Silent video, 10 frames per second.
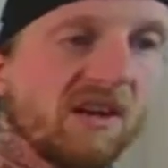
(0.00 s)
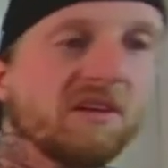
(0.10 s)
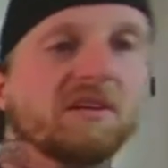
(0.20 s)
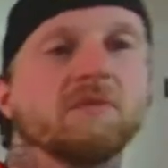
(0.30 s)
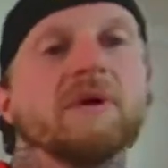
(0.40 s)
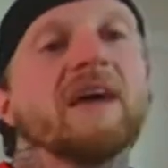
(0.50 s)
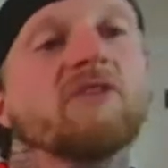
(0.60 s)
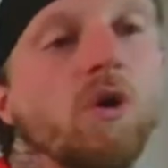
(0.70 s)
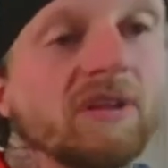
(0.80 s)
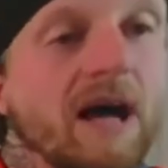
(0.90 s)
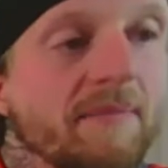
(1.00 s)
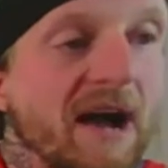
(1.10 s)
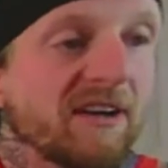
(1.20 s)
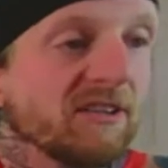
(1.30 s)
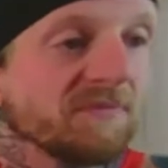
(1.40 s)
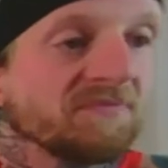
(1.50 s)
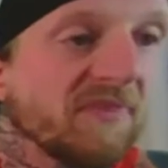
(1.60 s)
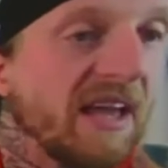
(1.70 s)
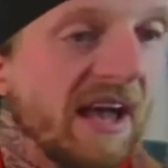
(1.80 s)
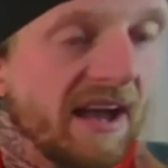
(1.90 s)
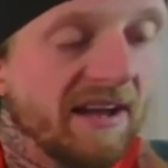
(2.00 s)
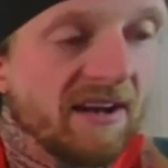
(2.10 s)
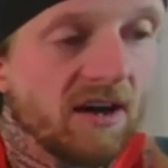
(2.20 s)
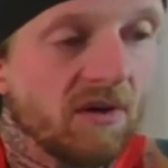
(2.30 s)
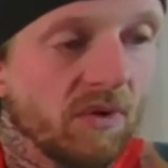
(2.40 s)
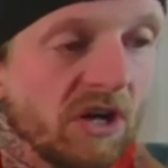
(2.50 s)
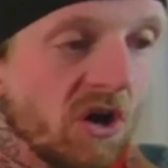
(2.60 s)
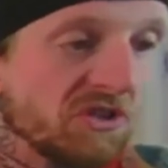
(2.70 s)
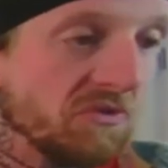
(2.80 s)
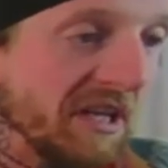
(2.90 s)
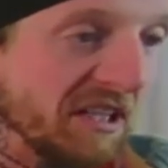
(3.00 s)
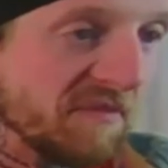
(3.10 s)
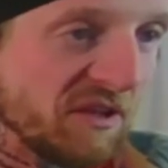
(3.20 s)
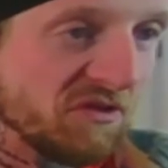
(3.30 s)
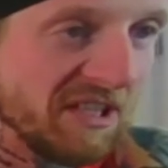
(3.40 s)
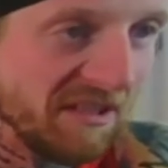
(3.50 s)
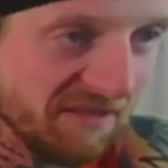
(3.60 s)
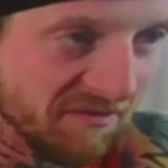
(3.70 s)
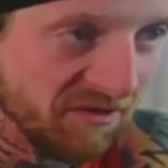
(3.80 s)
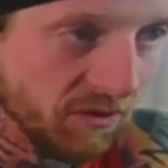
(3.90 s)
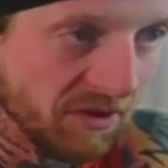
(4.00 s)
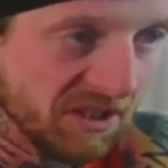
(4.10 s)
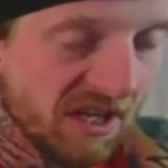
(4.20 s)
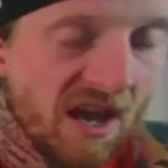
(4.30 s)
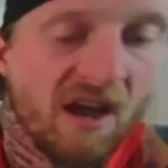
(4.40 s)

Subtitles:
We have a whole linebacker, and we also need special teams influence.